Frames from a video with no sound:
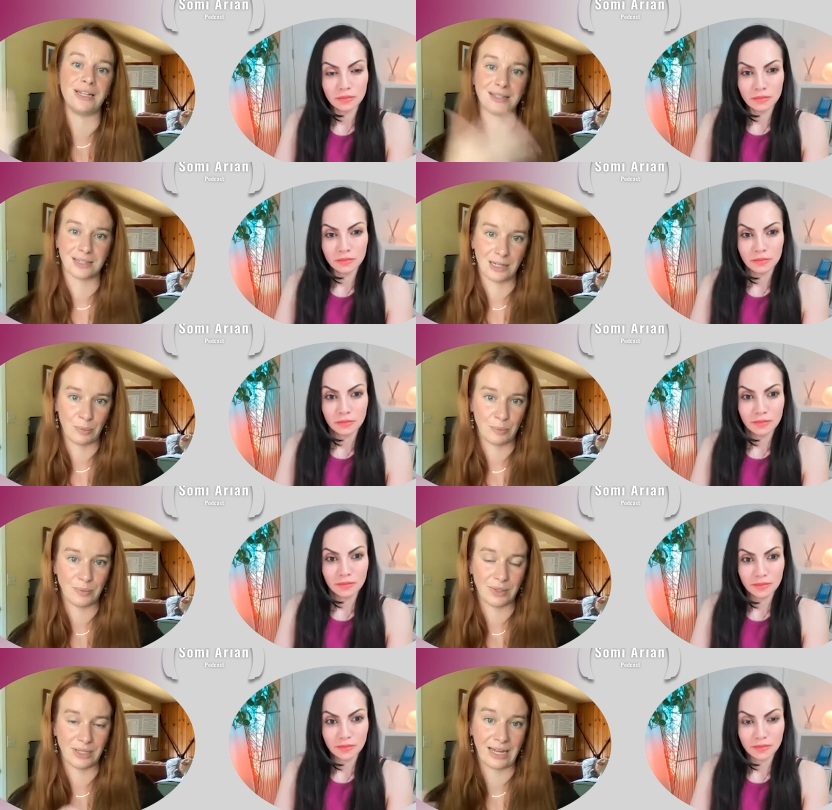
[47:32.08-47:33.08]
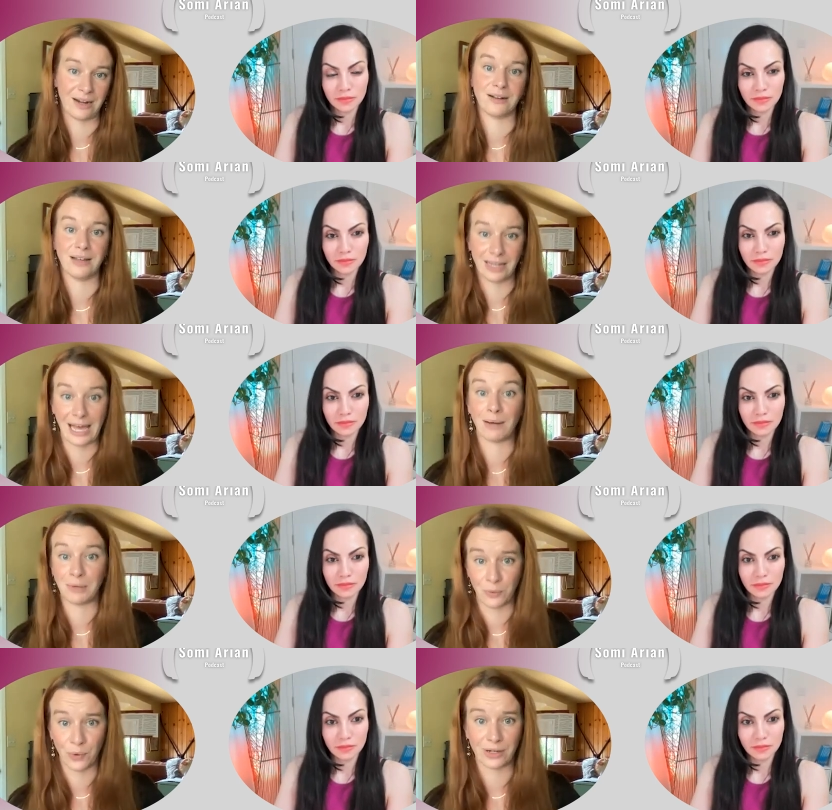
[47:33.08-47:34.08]
Speaker 1: and it's going to get an
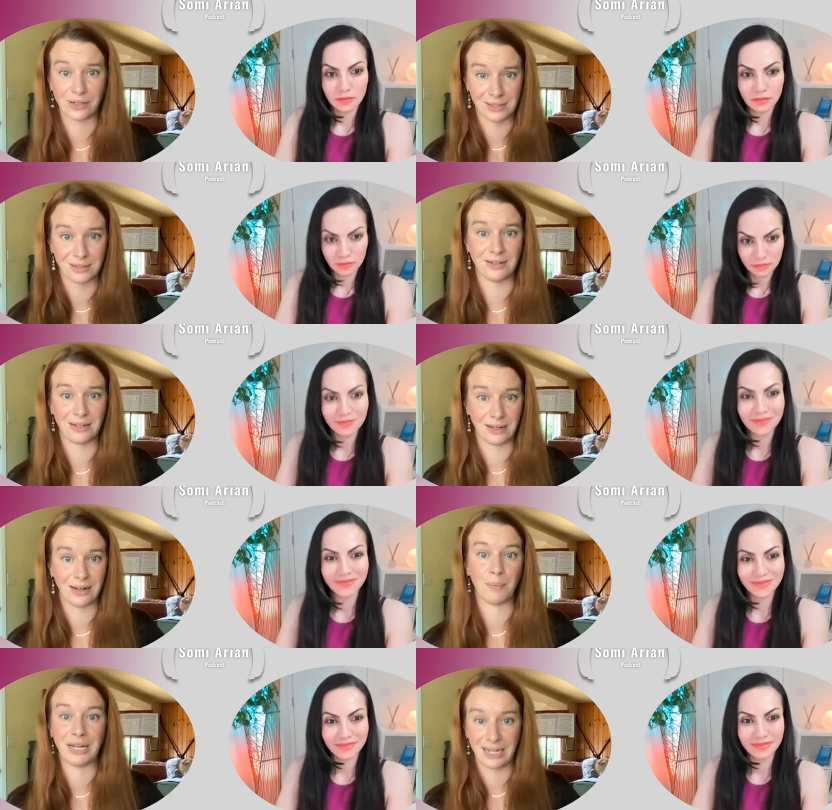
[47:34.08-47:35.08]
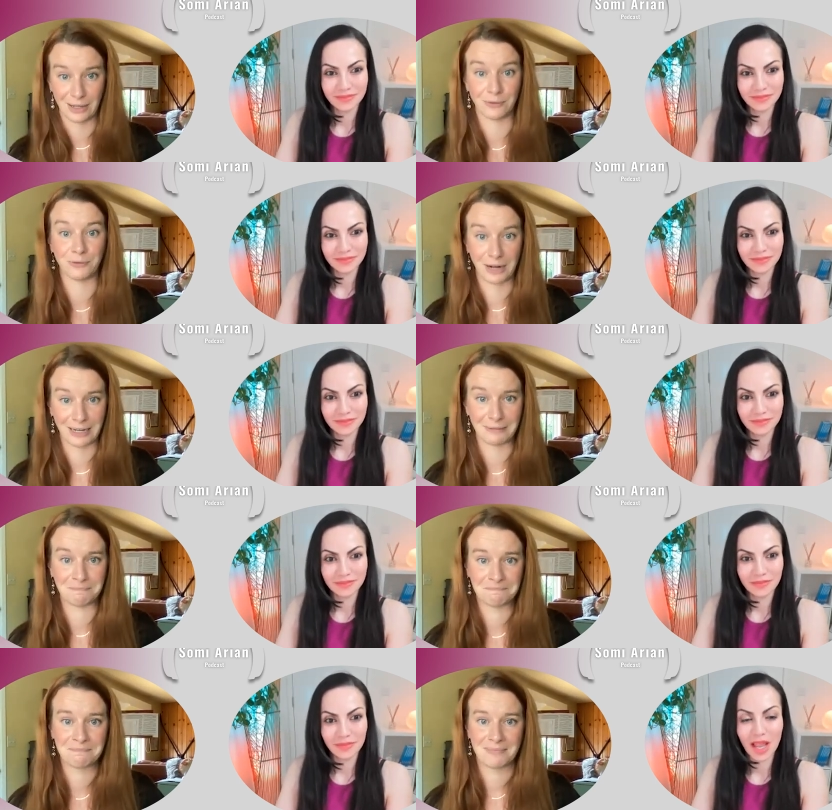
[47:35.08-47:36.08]
Academy Awards nominating
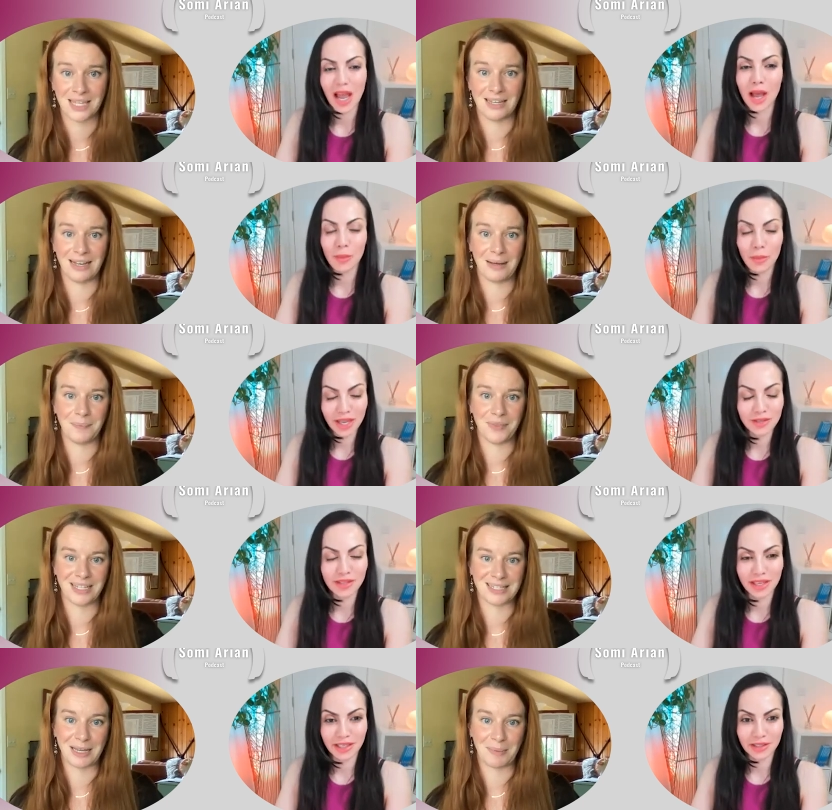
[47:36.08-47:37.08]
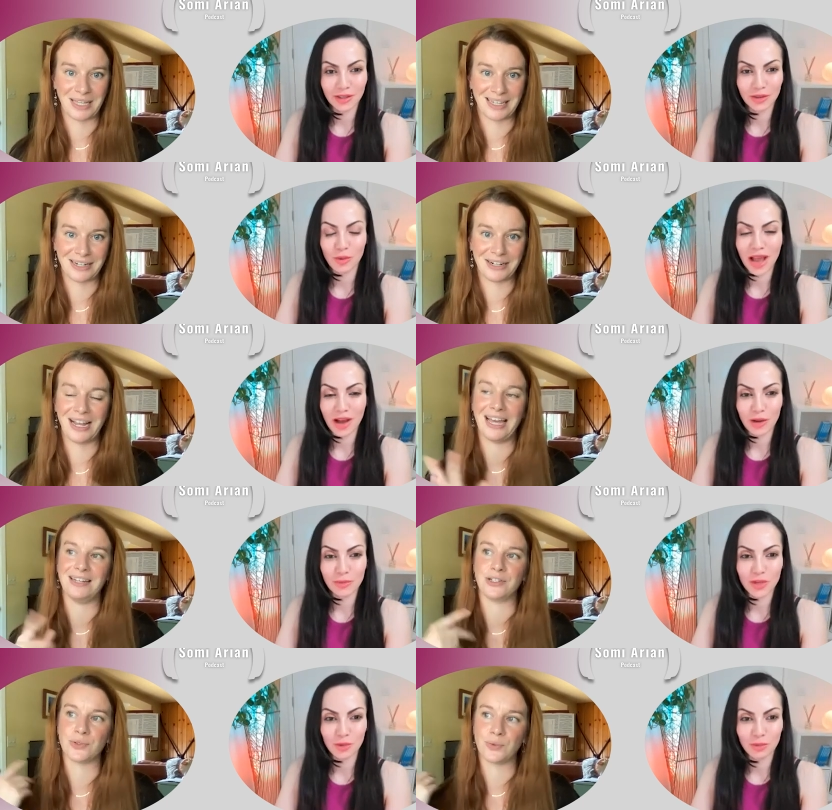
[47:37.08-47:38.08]
run. Amazing. Wow.
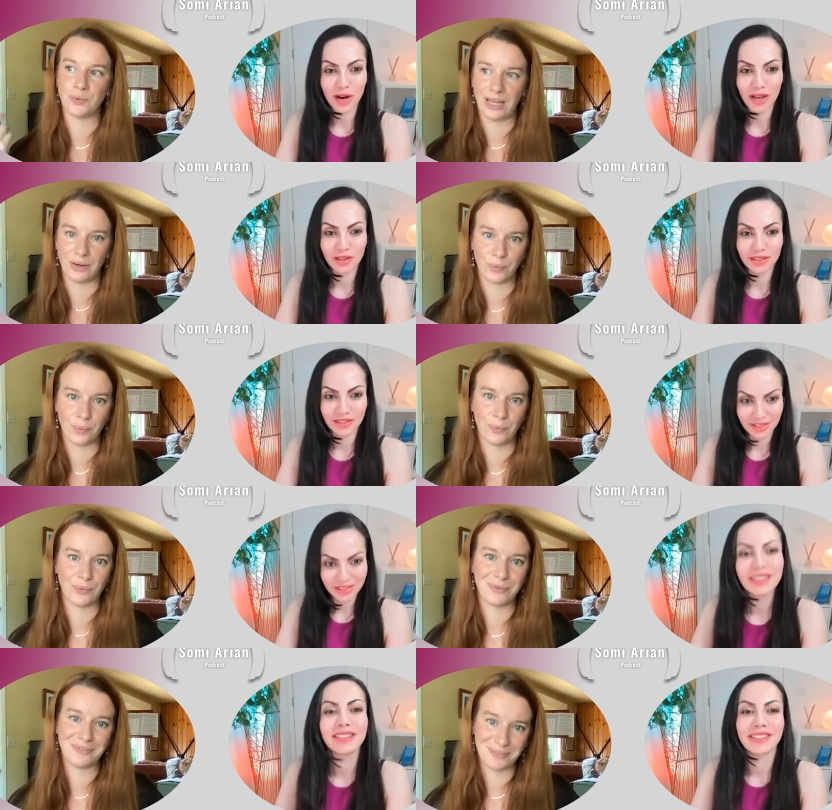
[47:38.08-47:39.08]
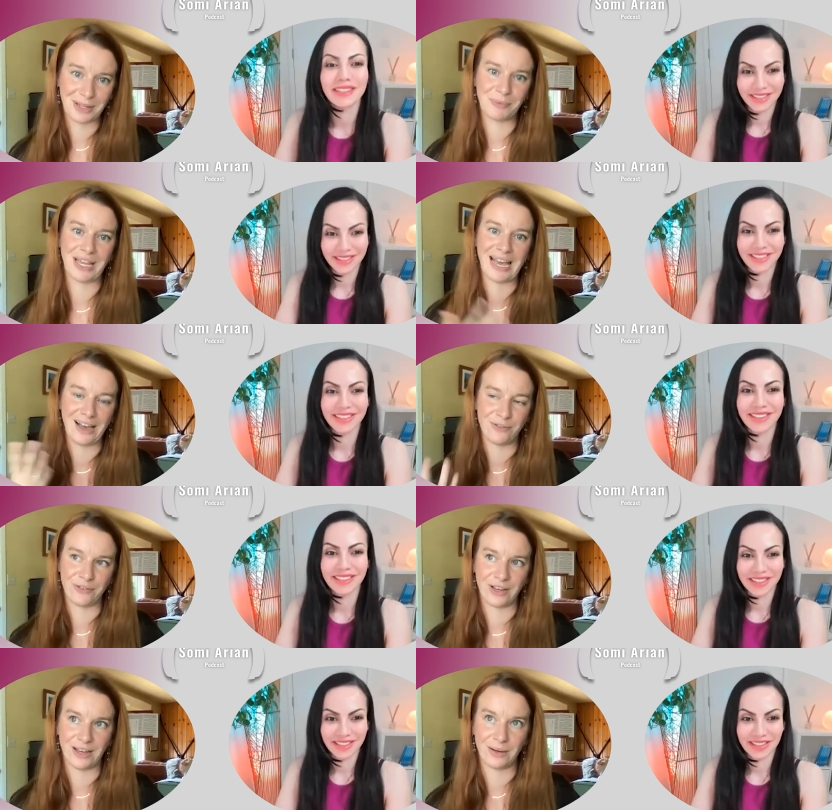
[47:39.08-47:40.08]
I'm so proud. And
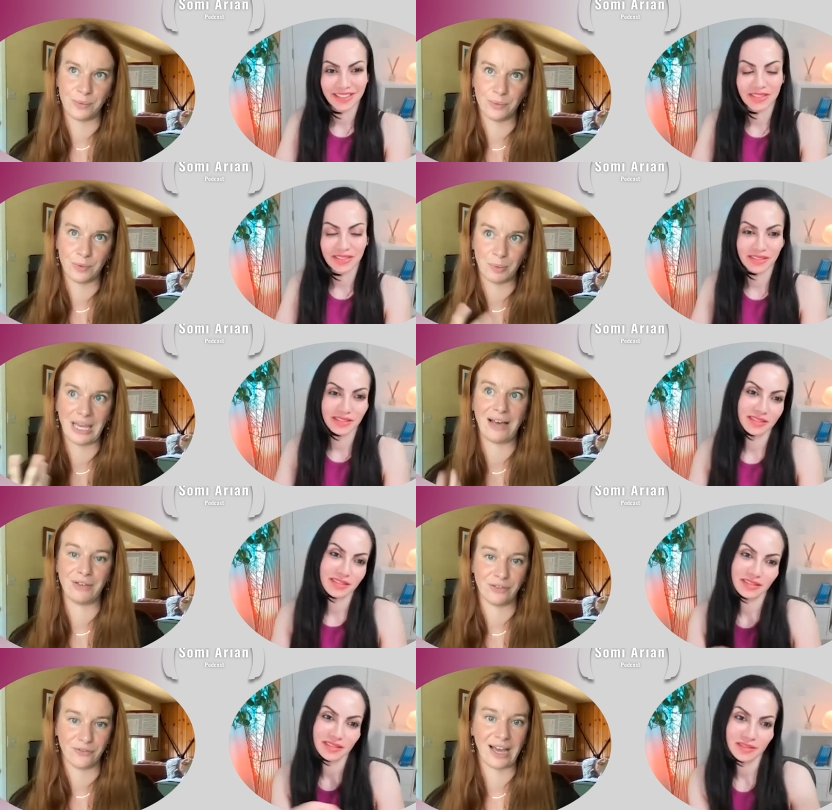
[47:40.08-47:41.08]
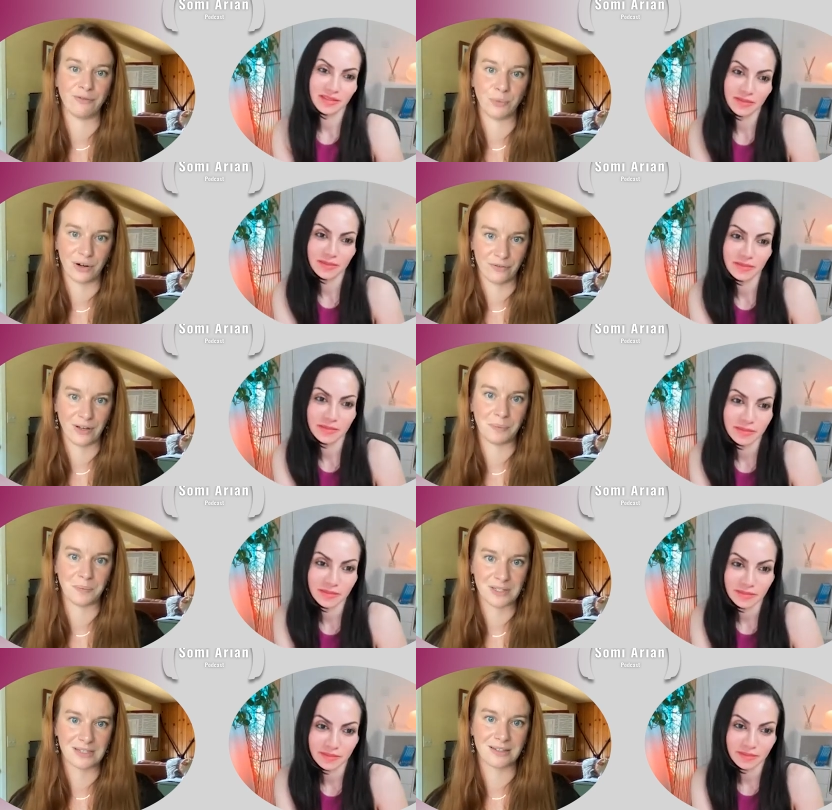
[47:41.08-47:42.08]
we'll be having 5 more
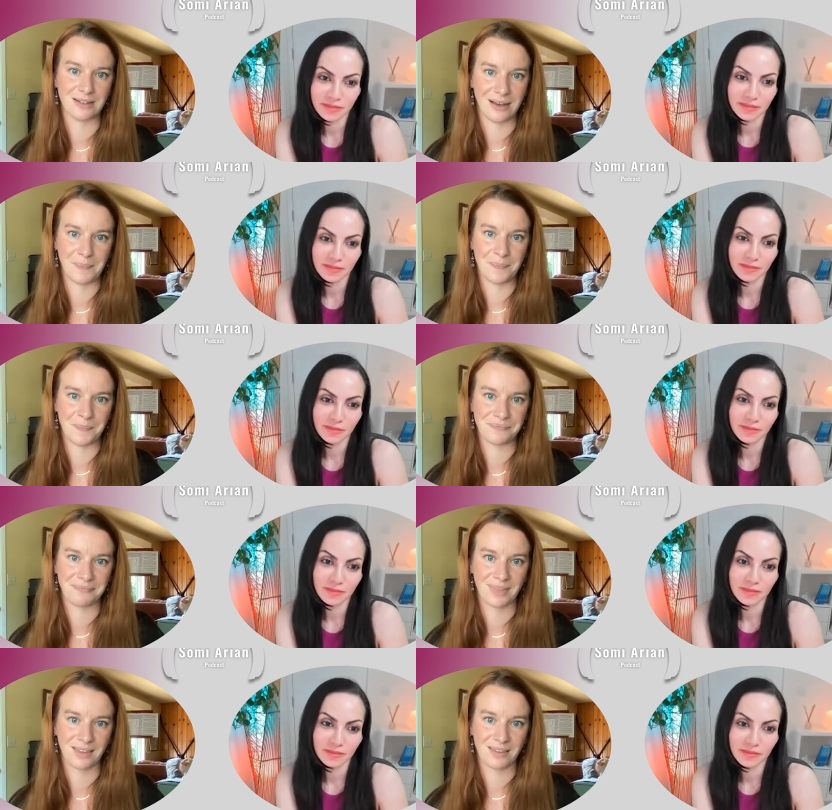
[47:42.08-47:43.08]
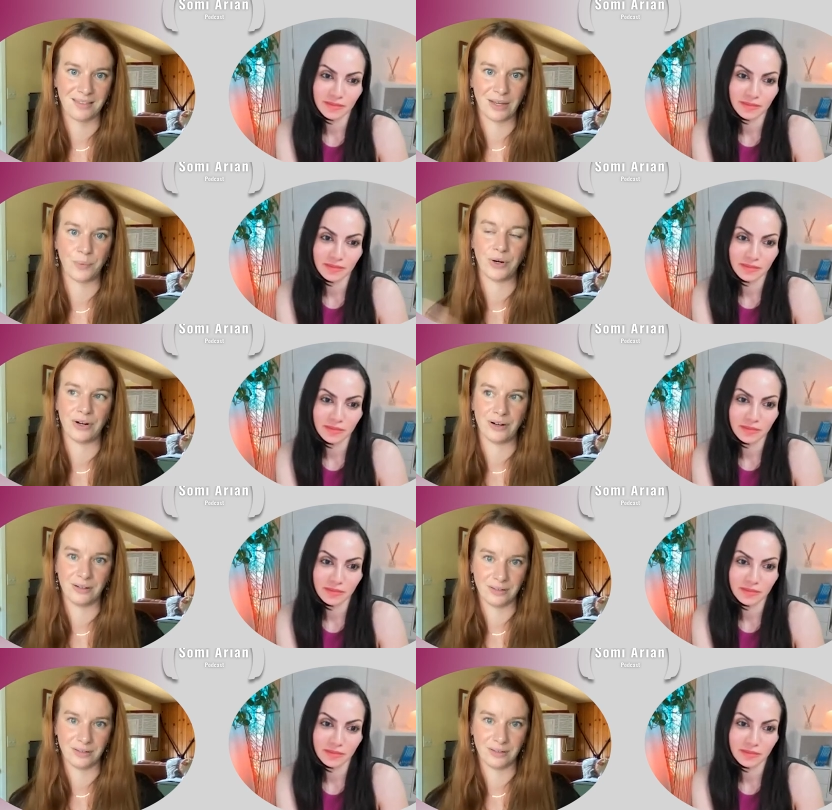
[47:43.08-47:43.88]
films that we're